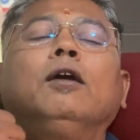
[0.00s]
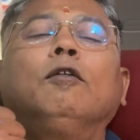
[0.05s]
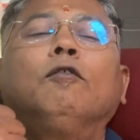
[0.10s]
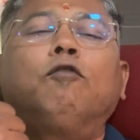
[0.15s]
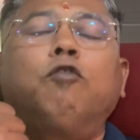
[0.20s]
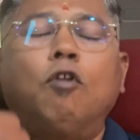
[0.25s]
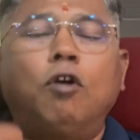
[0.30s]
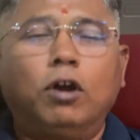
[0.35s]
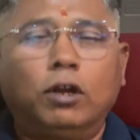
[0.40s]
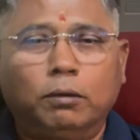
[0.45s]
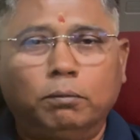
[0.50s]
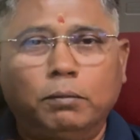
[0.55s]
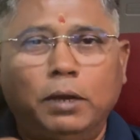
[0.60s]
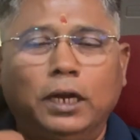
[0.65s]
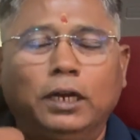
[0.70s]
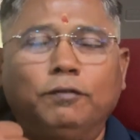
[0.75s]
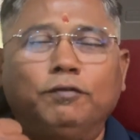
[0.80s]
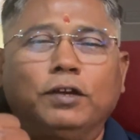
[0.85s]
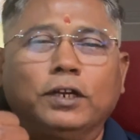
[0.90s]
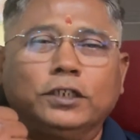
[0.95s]
for
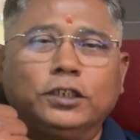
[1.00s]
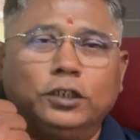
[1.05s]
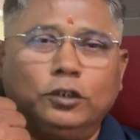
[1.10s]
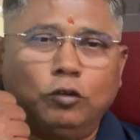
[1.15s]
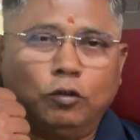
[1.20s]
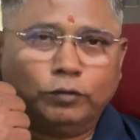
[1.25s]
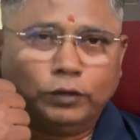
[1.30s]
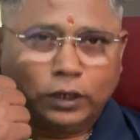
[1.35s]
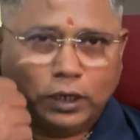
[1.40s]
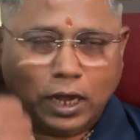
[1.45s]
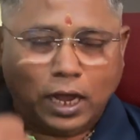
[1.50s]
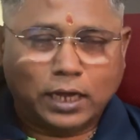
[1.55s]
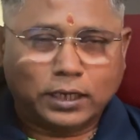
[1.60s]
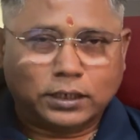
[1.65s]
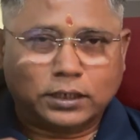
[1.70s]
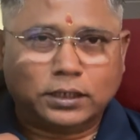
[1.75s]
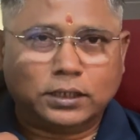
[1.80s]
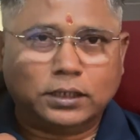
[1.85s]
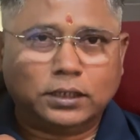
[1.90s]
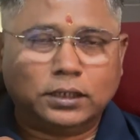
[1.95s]
manufacturing of the
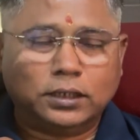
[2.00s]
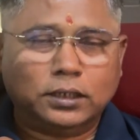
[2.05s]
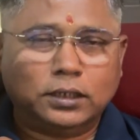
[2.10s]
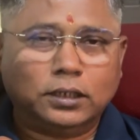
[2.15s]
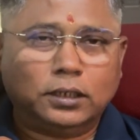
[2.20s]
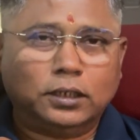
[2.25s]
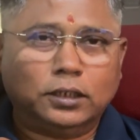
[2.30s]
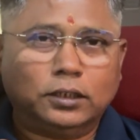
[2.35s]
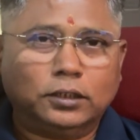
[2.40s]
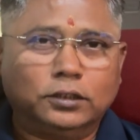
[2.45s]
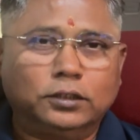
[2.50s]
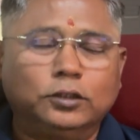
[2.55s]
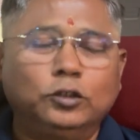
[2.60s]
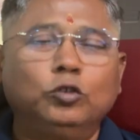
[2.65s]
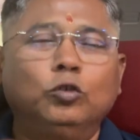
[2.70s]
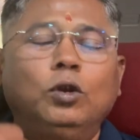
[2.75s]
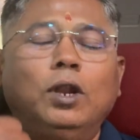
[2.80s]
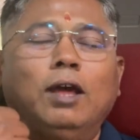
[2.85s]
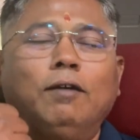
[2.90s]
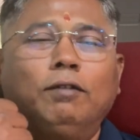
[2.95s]
cars. You
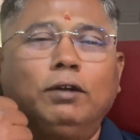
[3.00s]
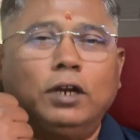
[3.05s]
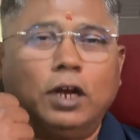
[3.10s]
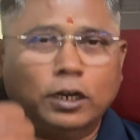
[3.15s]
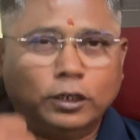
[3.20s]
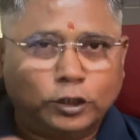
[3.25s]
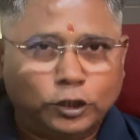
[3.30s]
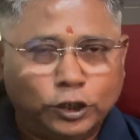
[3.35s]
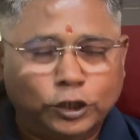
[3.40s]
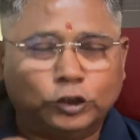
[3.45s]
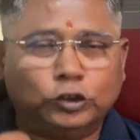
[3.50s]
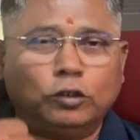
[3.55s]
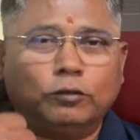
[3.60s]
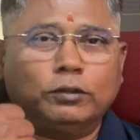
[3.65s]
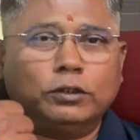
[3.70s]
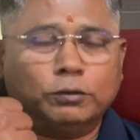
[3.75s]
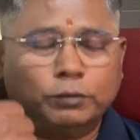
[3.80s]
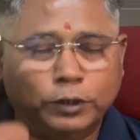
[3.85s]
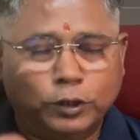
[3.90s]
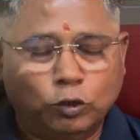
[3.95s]
will have a continuation of
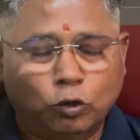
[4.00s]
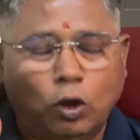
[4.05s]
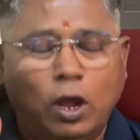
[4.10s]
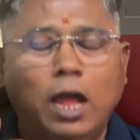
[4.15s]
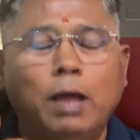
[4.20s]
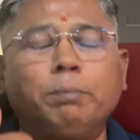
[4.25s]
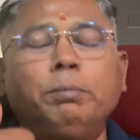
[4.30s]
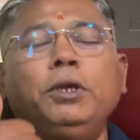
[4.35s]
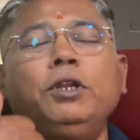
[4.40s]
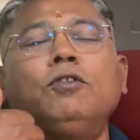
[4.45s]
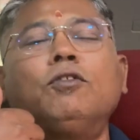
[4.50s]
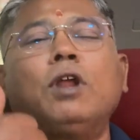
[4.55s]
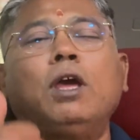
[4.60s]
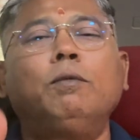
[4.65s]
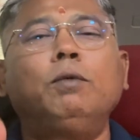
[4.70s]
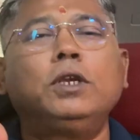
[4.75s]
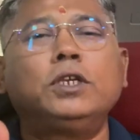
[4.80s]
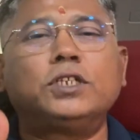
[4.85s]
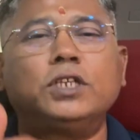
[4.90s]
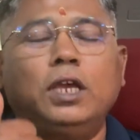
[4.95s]
this video. Happy
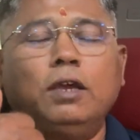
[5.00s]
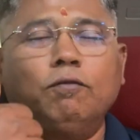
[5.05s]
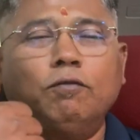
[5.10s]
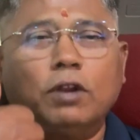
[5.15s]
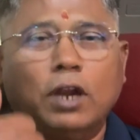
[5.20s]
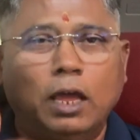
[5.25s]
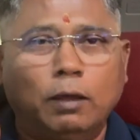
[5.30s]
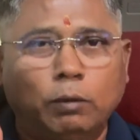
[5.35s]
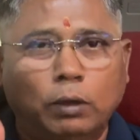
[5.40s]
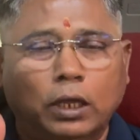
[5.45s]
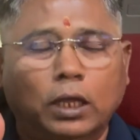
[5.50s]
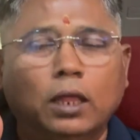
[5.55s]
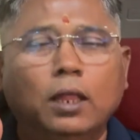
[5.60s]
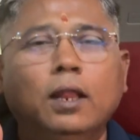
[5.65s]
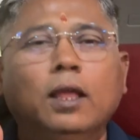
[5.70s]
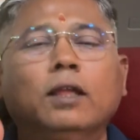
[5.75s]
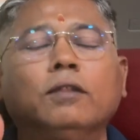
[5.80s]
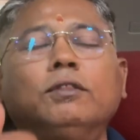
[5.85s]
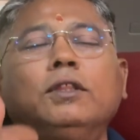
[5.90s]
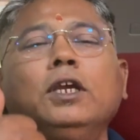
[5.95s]
driving, safe driving.
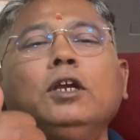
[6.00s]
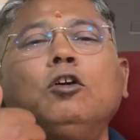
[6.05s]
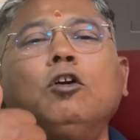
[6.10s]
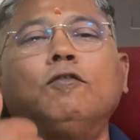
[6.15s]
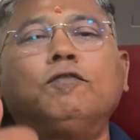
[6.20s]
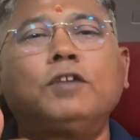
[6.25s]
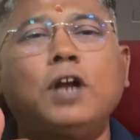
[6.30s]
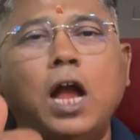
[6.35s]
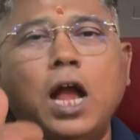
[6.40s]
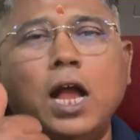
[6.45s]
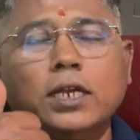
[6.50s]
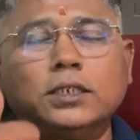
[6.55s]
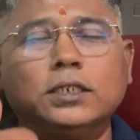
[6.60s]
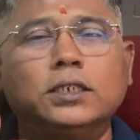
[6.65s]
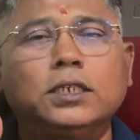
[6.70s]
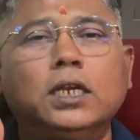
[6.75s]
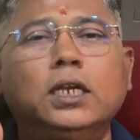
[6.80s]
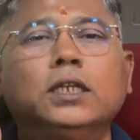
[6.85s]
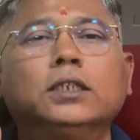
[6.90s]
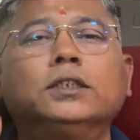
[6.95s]
Think of cars,
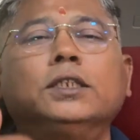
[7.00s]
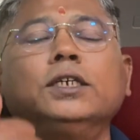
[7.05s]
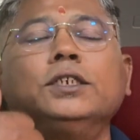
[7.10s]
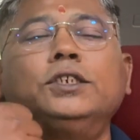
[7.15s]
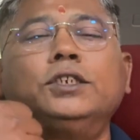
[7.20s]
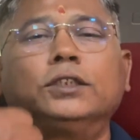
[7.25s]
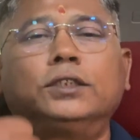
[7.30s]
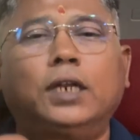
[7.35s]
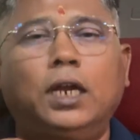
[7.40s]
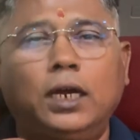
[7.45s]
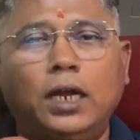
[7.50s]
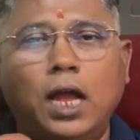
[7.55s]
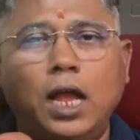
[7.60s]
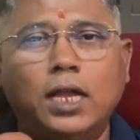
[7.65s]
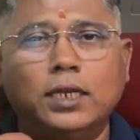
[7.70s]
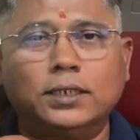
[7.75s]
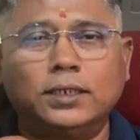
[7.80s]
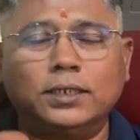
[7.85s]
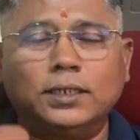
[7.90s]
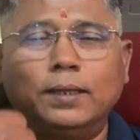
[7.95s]
think
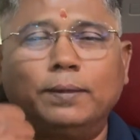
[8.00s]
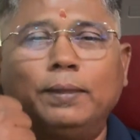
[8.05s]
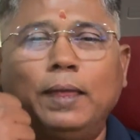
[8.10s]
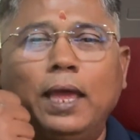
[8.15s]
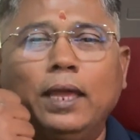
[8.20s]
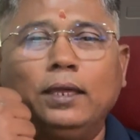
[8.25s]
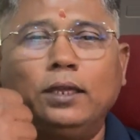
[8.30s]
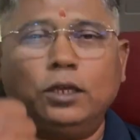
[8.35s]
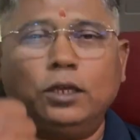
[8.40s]
ChitraCars. Thank